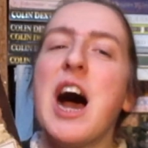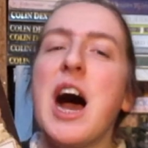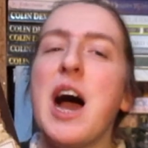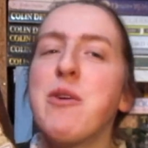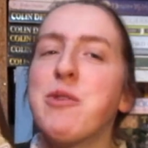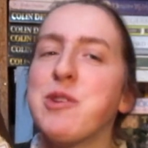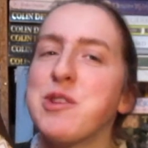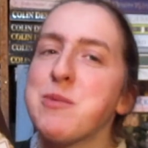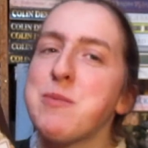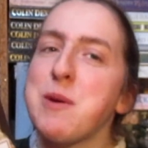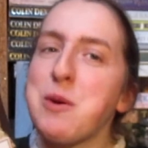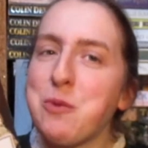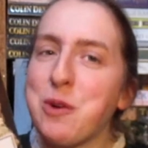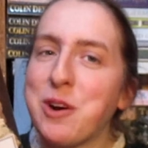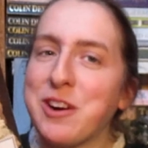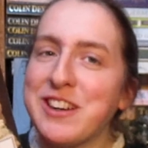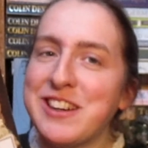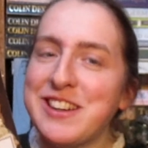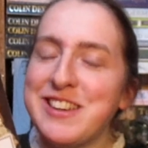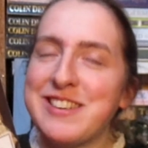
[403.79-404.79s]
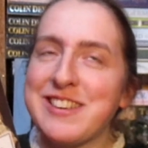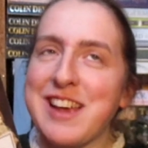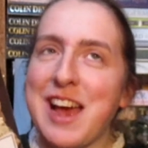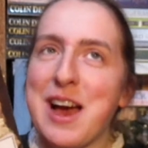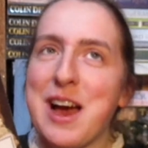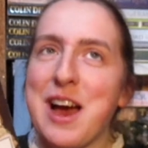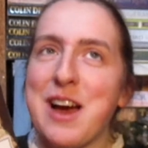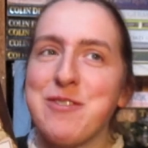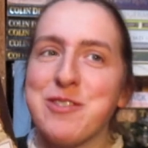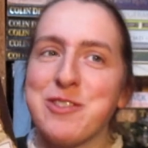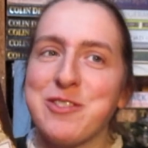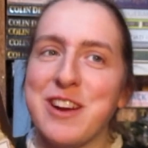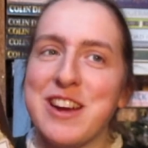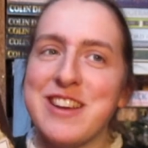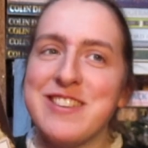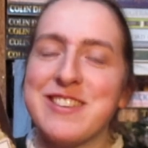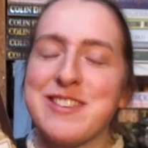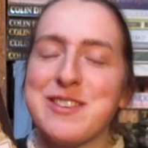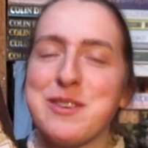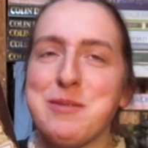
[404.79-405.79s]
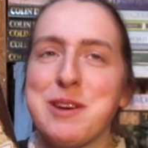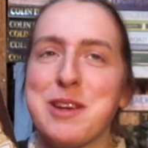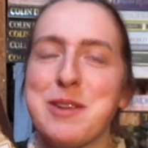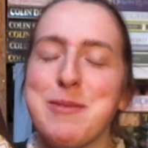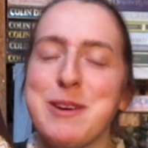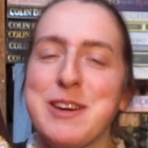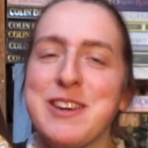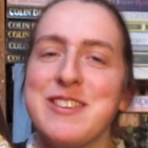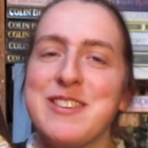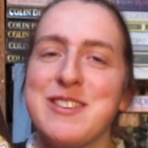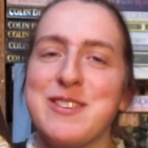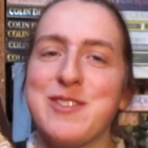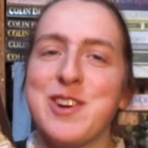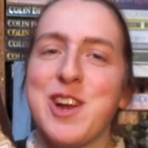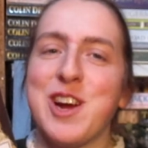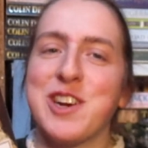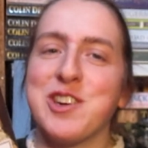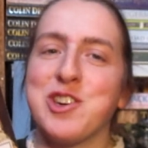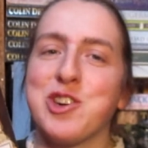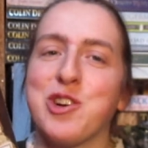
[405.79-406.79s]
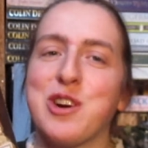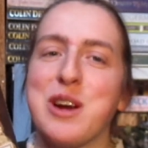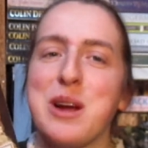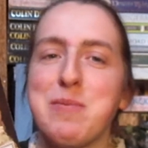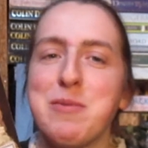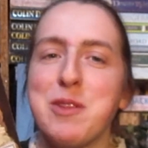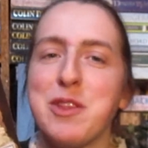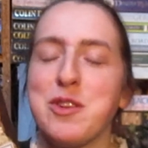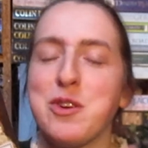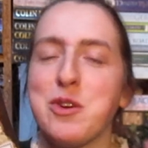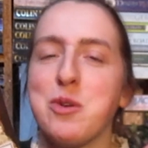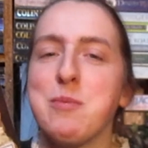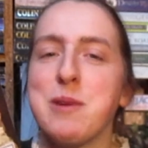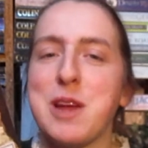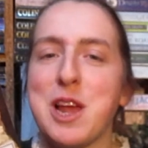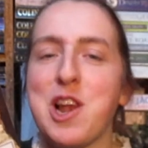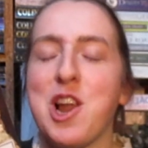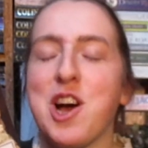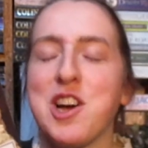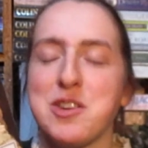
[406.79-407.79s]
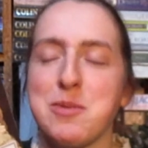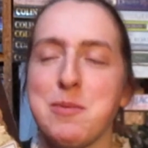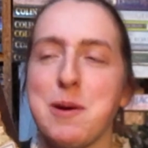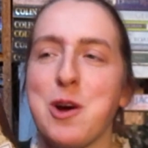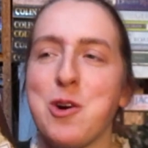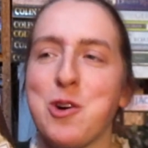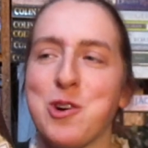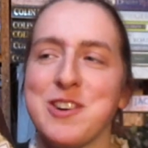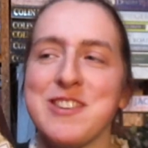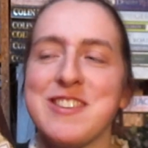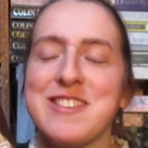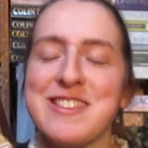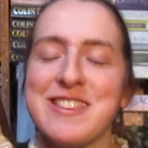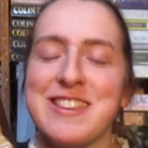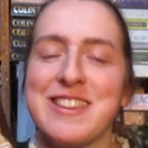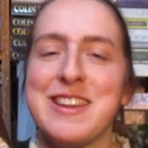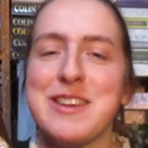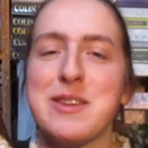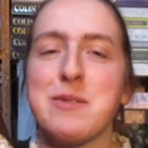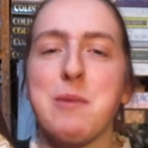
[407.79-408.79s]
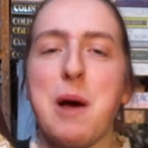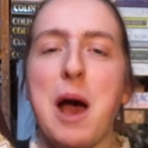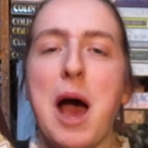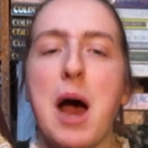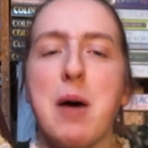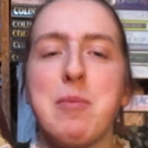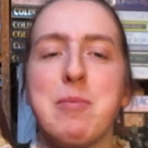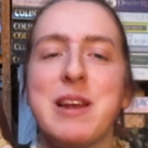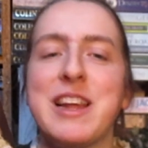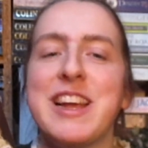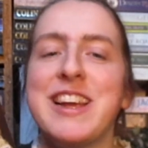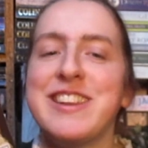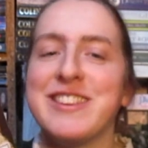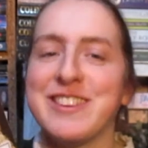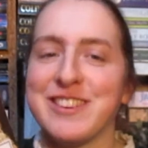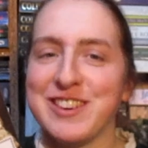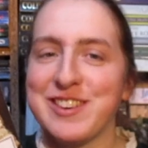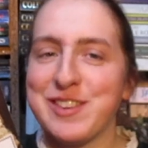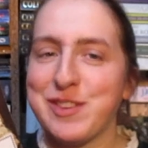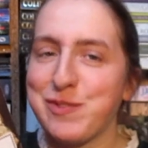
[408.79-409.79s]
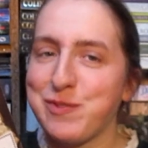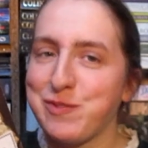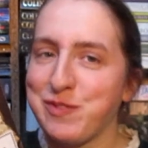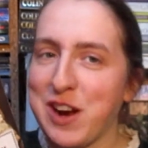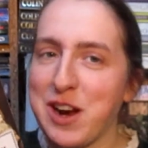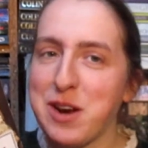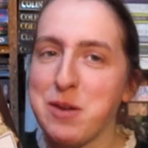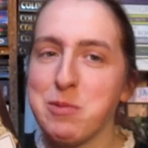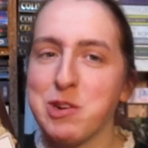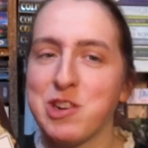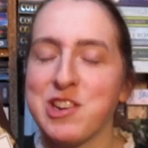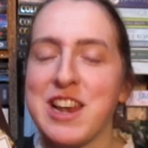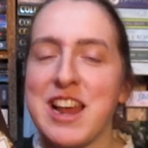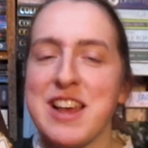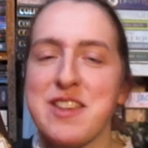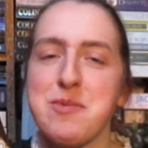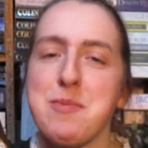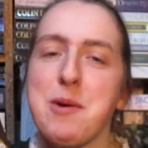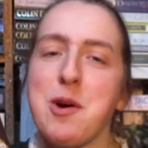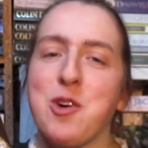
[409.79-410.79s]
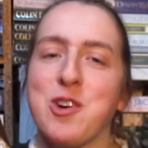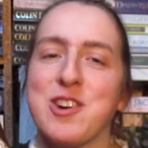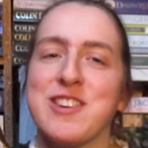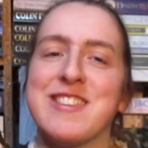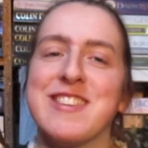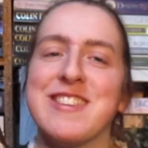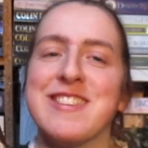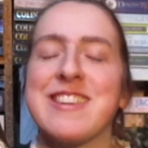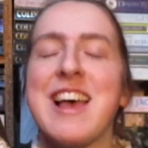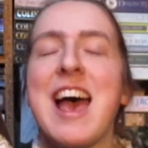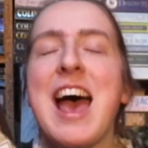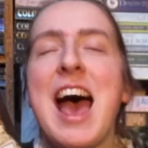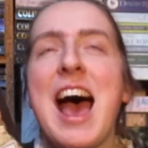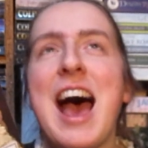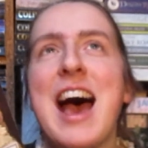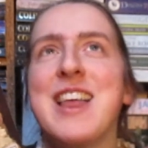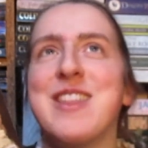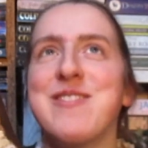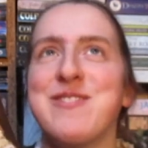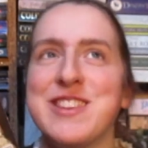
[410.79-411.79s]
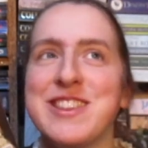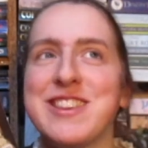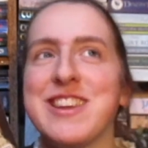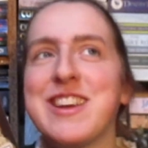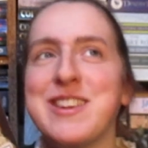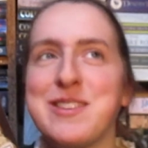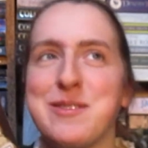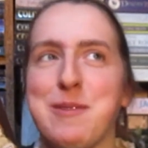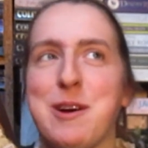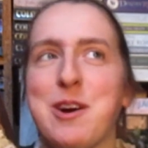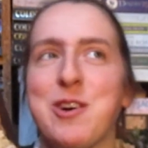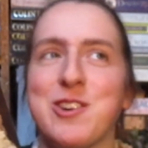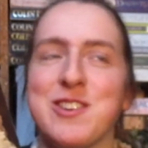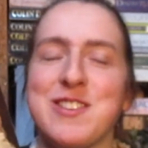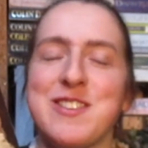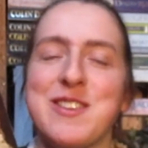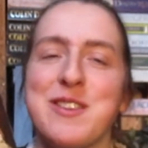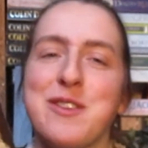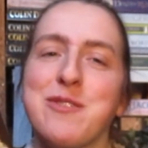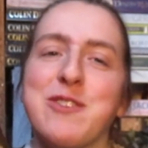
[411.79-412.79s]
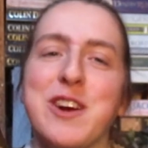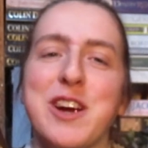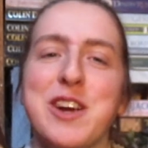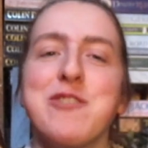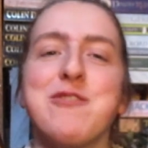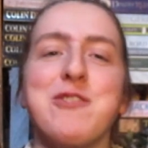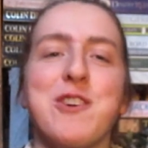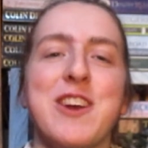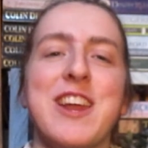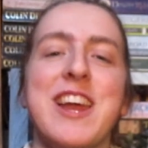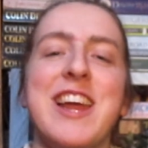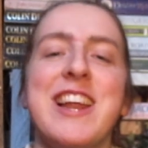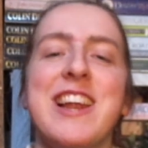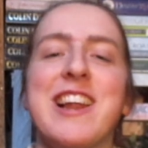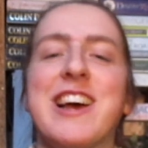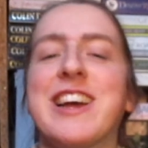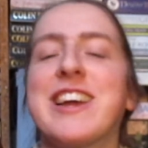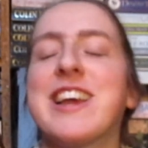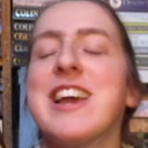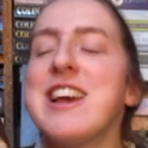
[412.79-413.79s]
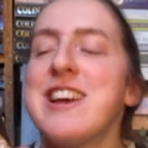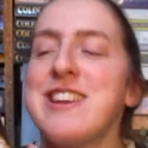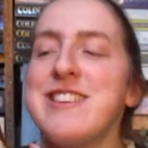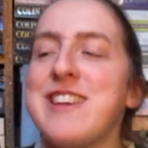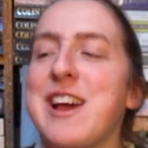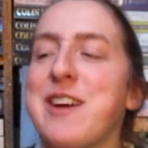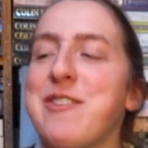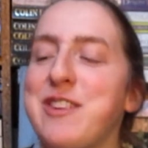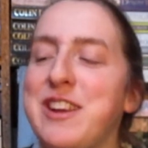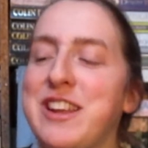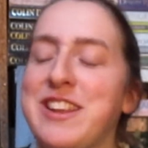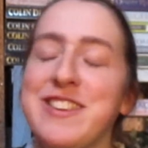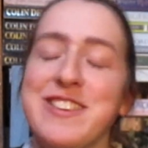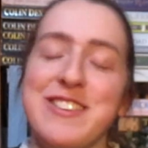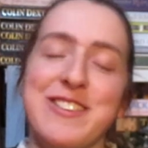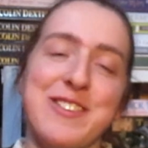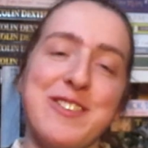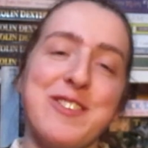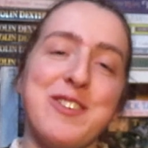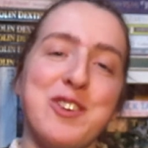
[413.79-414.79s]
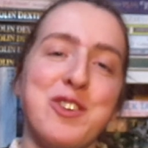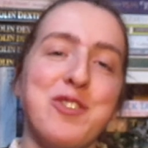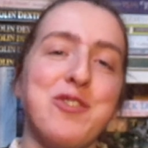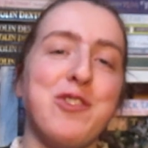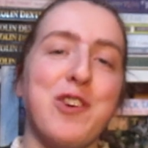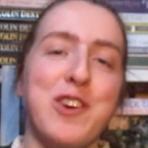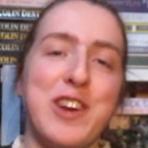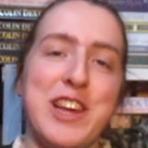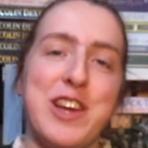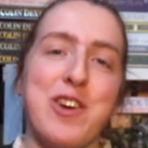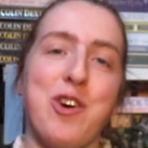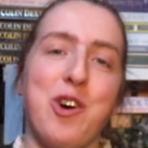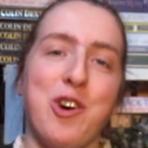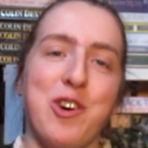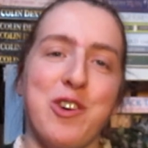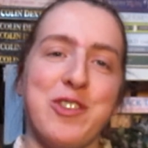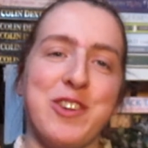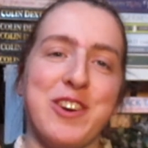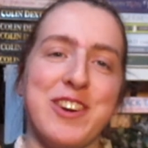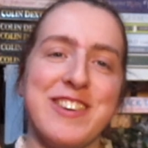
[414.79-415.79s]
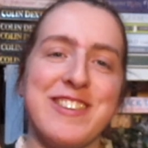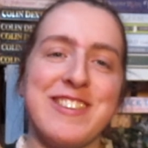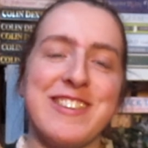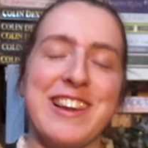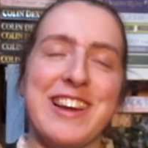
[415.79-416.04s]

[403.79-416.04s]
I was a bit worried, having read some experiences with Irish RM, that there would be a lot about horses in this, but happily there is very much less about horses, and the bit that is about horses is very funny. Like, definitely these are such funny authors.